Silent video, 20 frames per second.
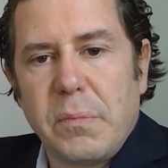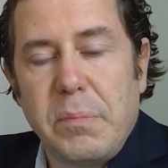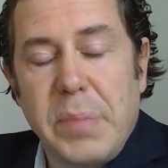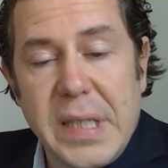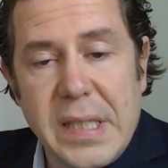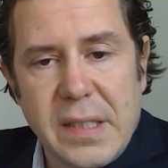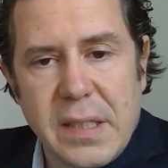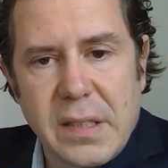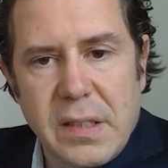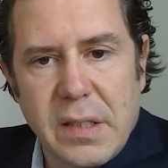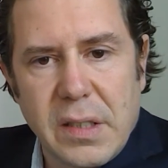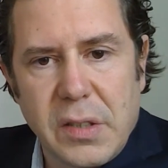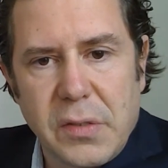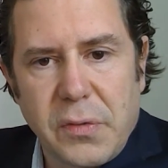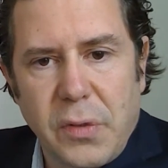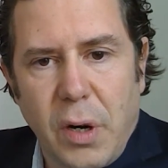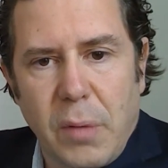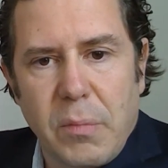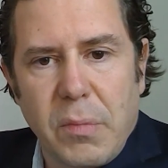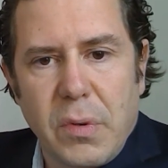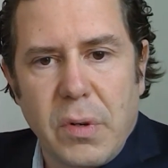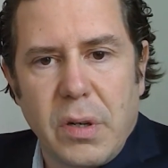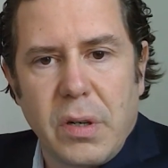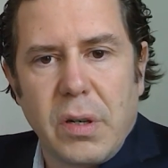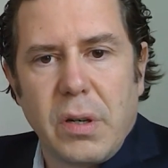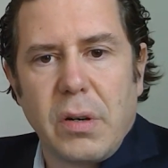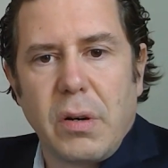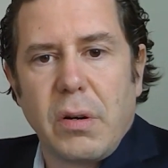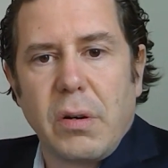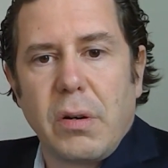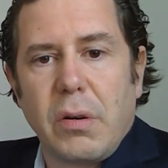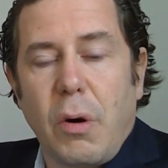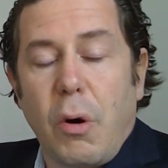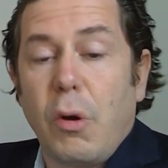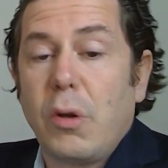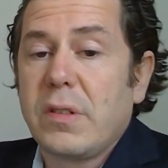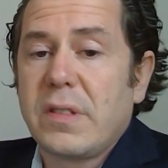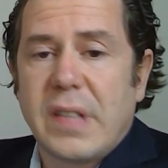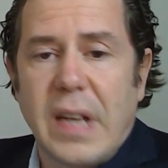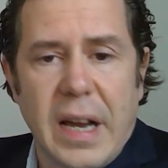businesses from
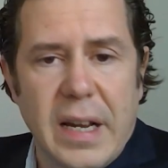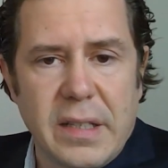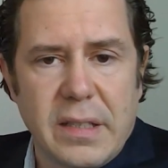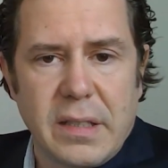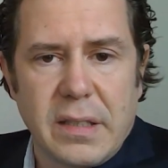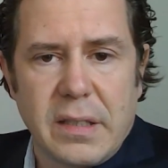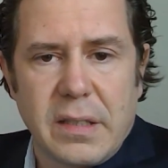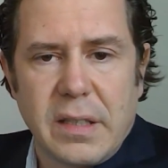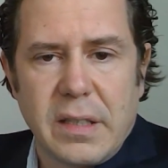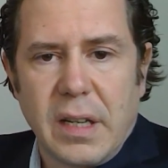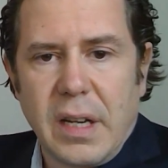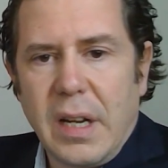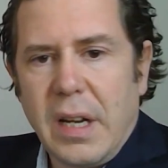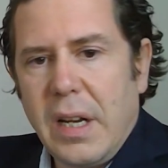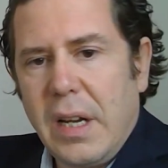all sizes.